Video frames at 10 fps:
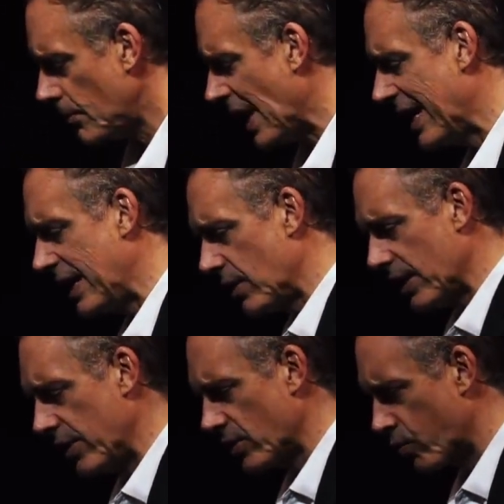And here,
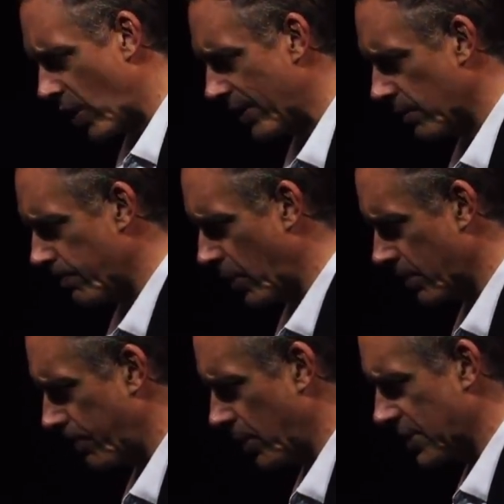here's one
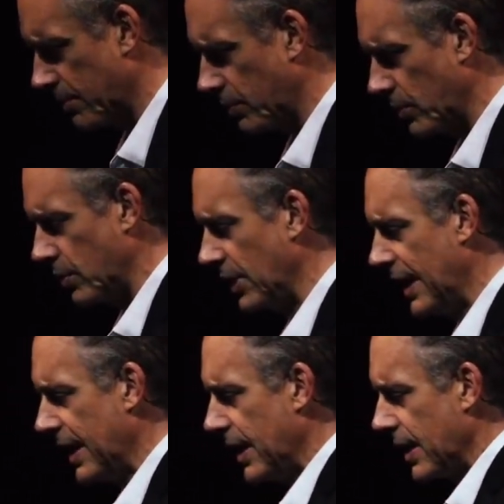possible rule
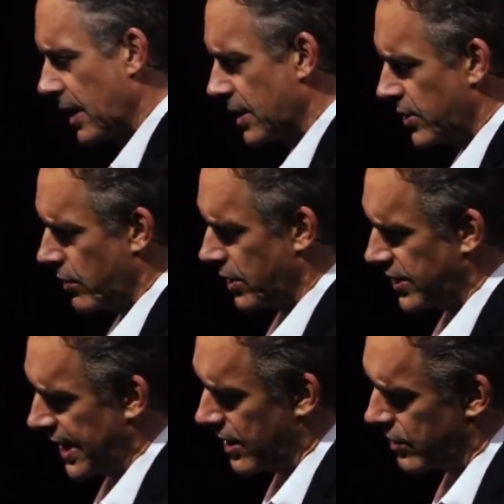because you could
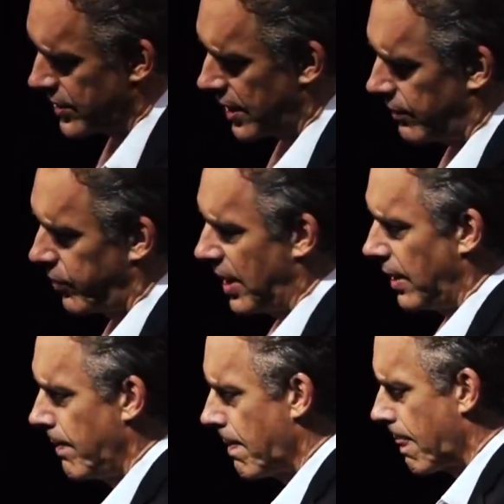say to yourself,
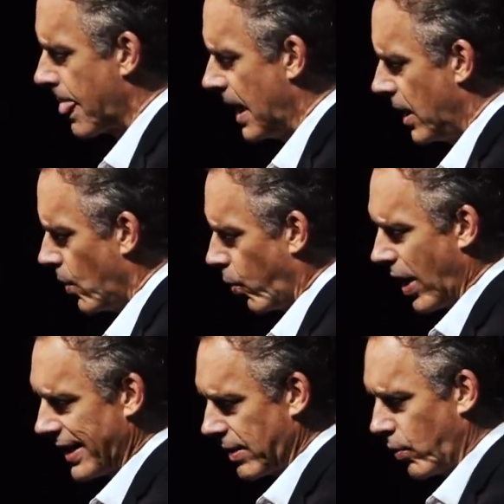well,
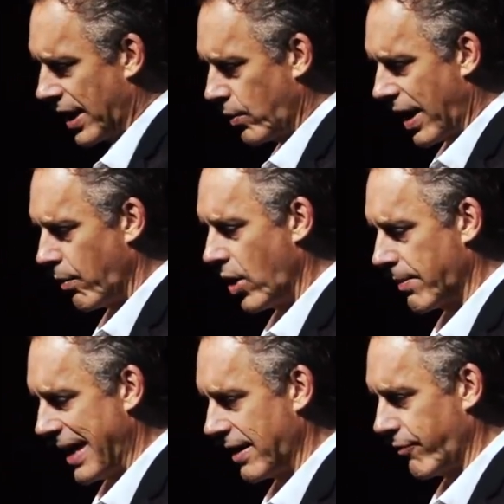what, what do I want
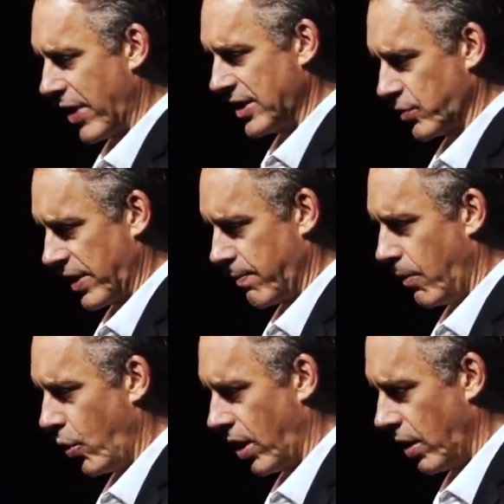to make friends with
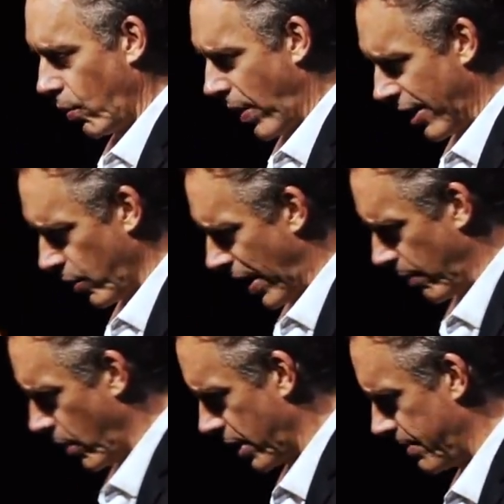more? Where do I
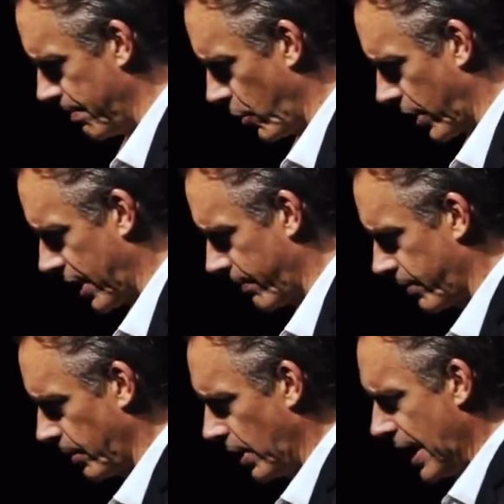want to be more
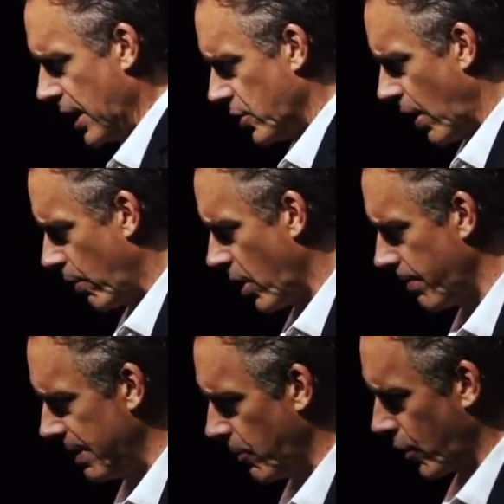comfortable? Do I want
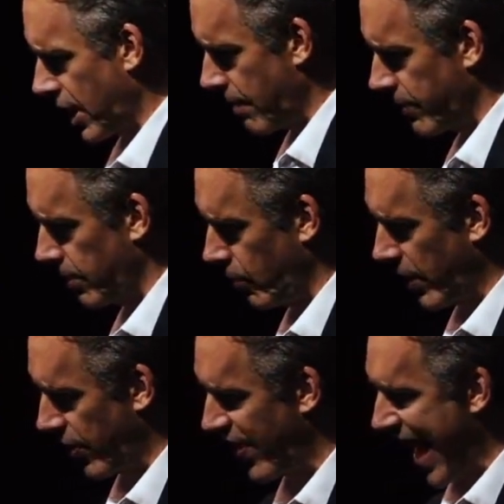to be more comfortable
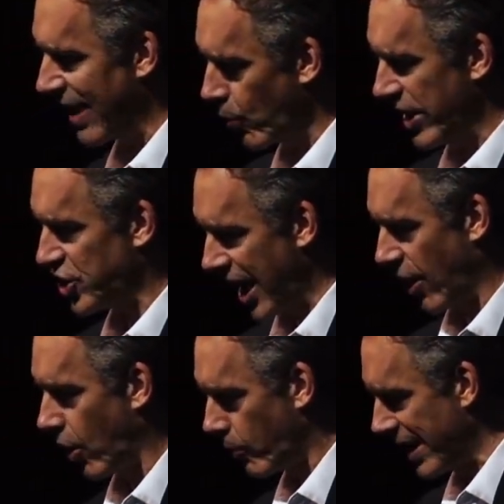with that which I
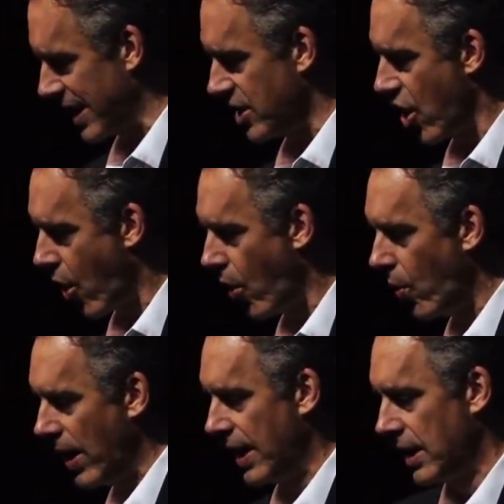already
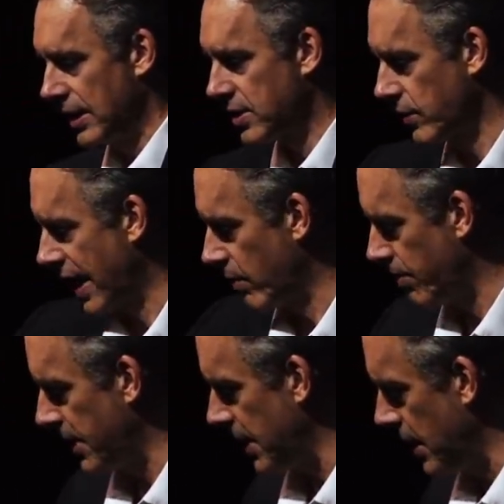know? And so that
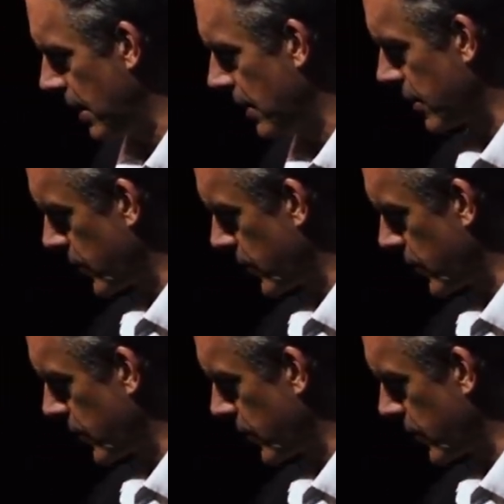would be the